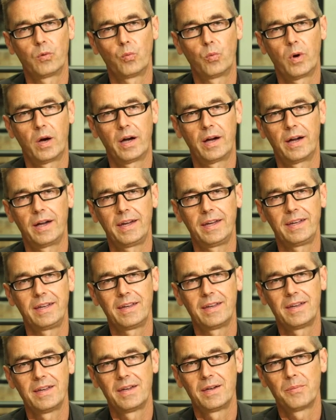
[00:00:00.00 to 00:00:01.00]
why
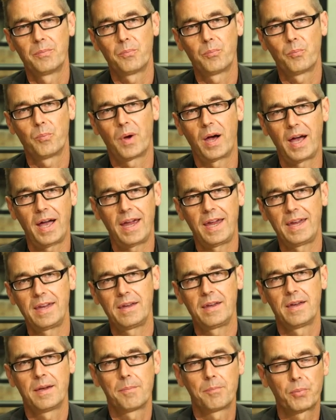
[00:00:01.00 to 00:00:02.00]
my